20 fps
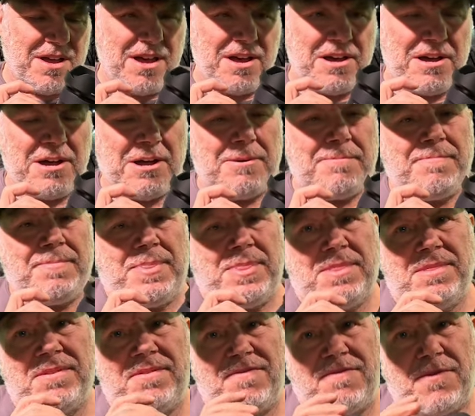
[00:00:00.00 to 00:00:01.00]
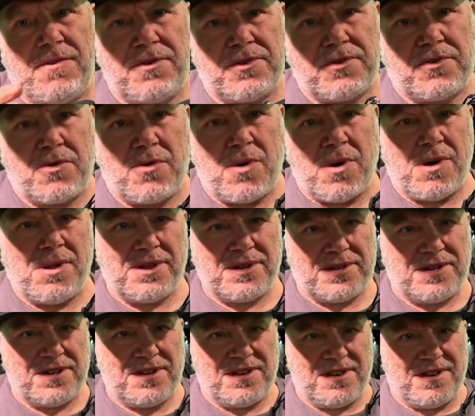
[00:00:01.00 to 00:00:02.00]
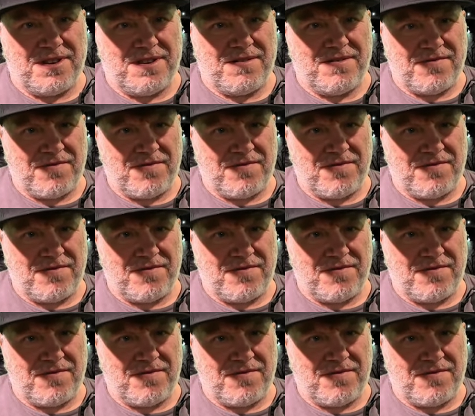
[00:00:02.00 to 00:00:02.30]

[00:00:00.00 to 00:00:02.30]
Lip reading: The photo quality